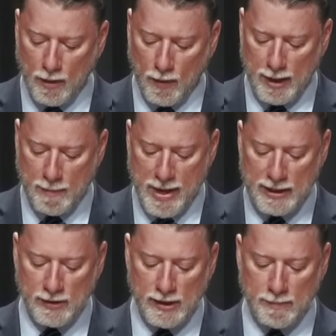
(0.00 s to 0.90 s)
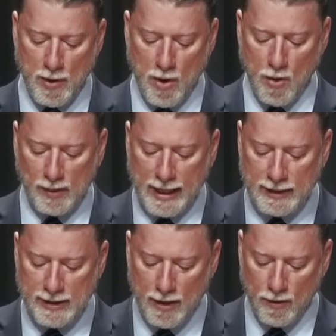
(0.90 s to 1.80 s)
When he bends his bow, let
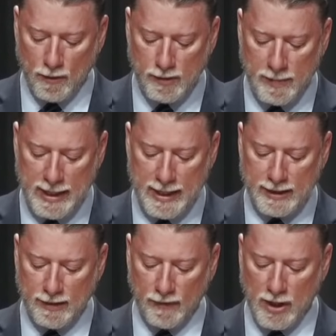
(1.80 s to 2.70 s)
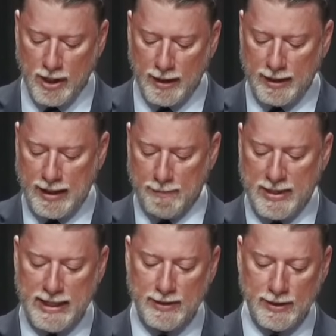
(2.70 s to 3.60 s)
his arrows be as if cut in
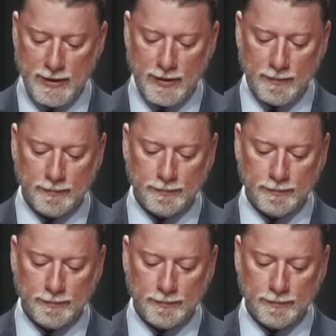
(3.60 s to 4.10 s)
pieces.